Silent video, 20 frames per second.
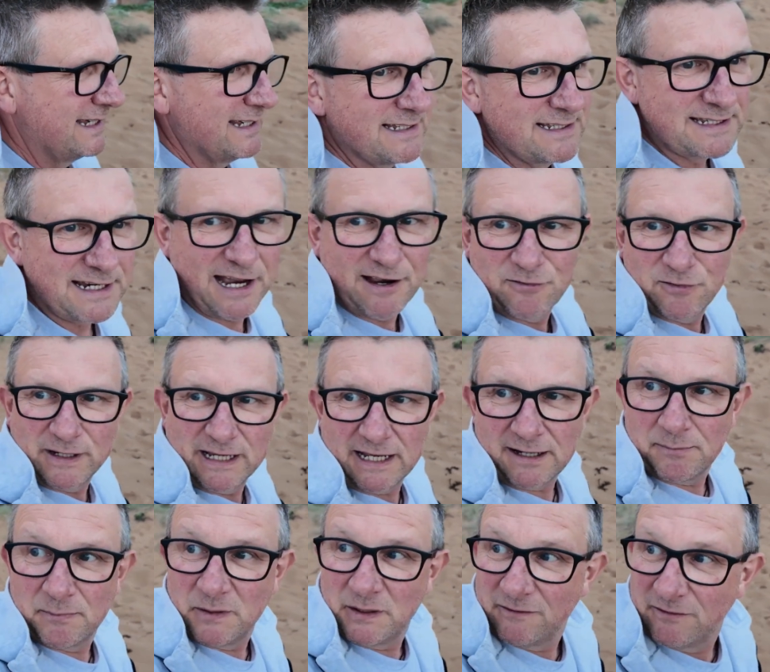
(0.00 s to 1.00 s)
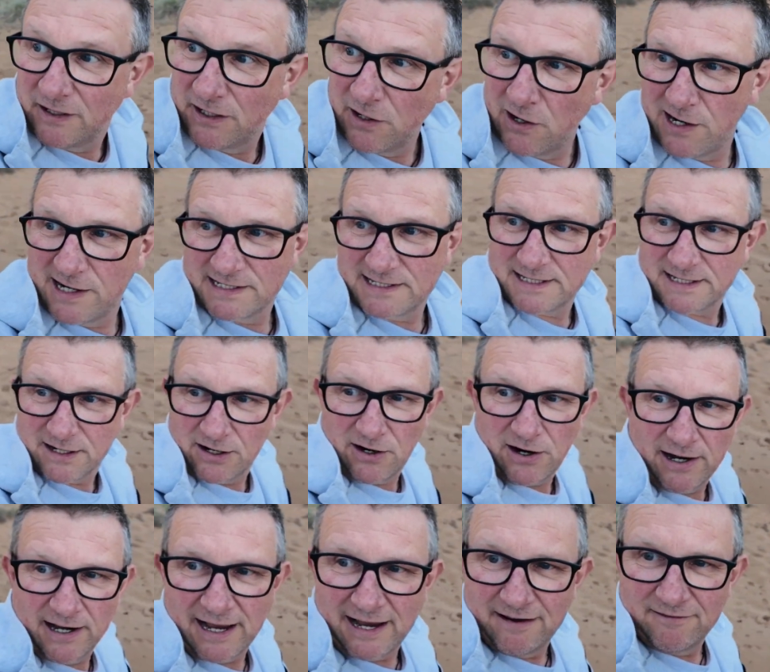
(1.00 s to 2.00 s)
So if we get a bit of a nice
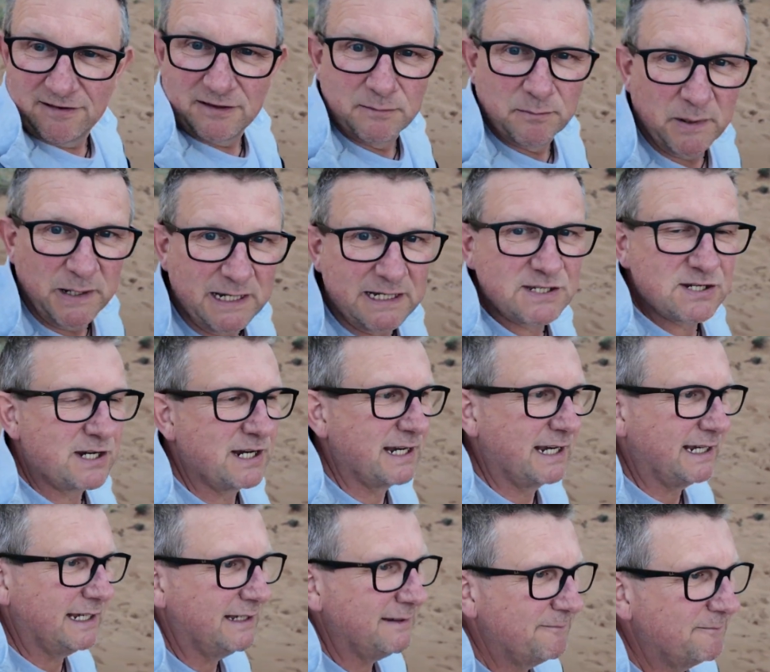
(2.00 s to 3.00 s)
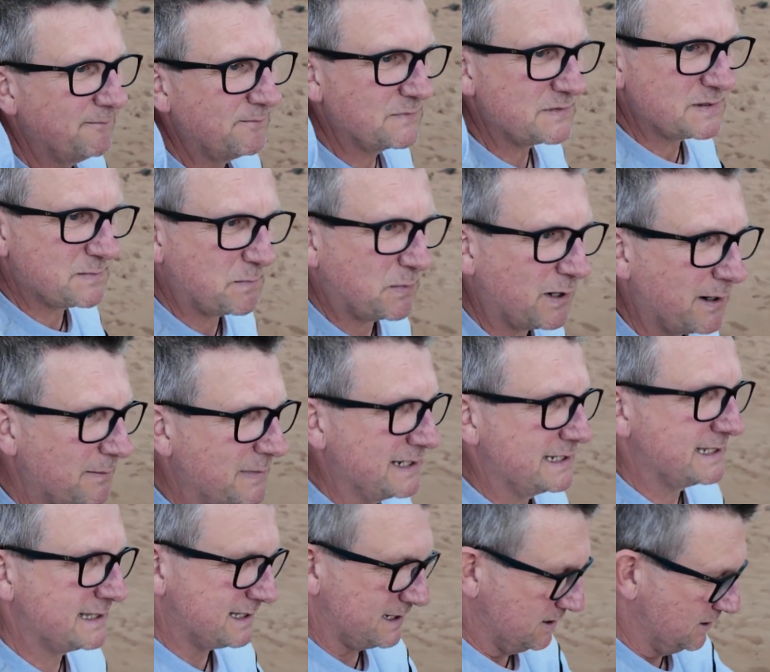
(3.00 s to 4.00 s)
sky over the beach here, it's probably
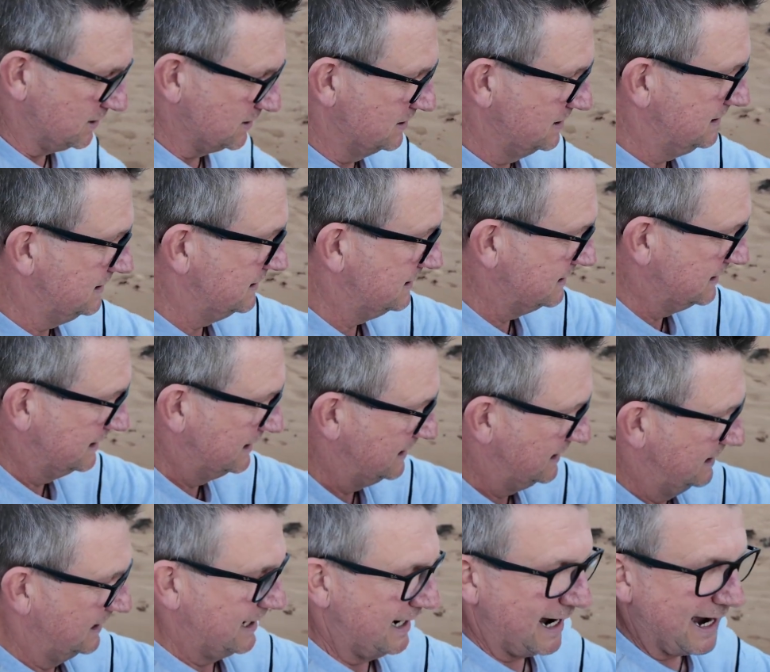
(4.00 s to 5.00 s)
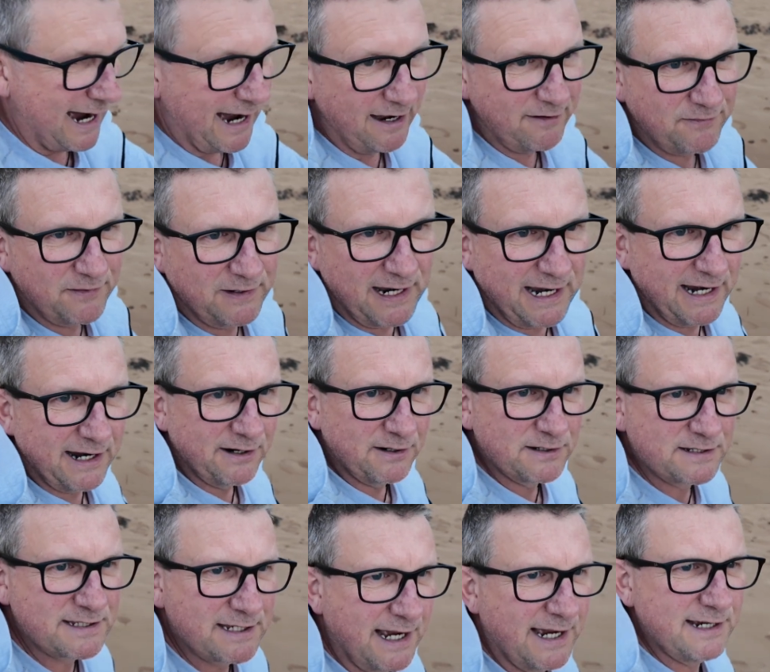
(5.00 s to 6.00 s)
still half an hour or
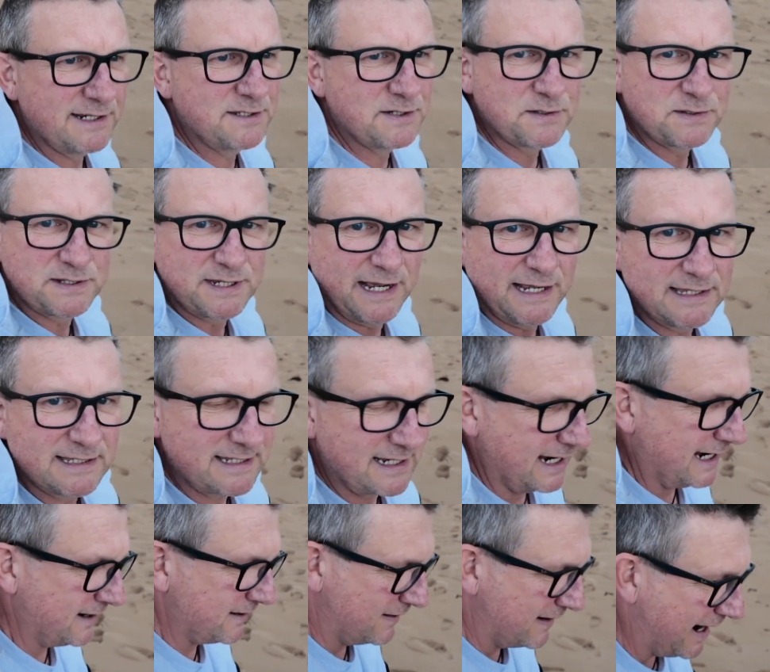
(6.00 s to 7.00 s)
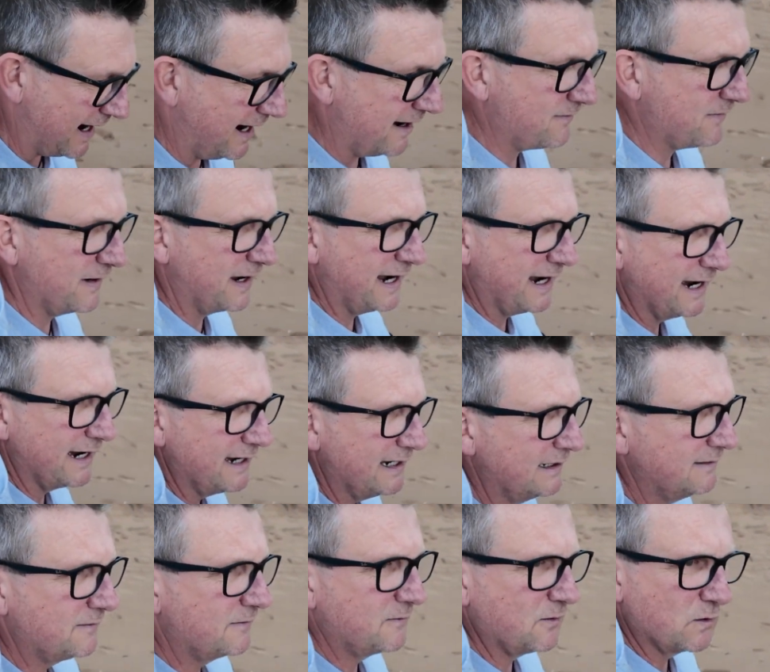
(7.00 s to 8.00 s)
so till sunset, half an hour,
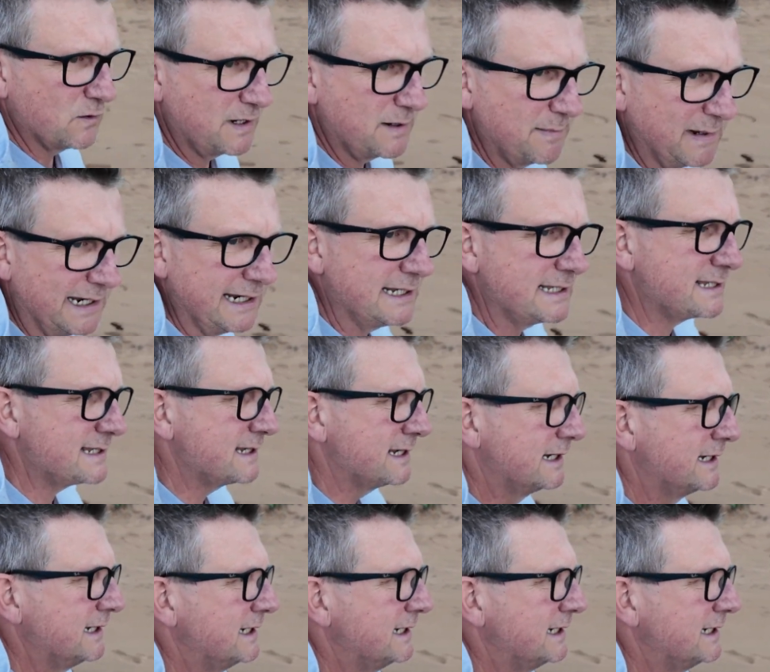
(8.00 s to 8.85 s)
40 minutes.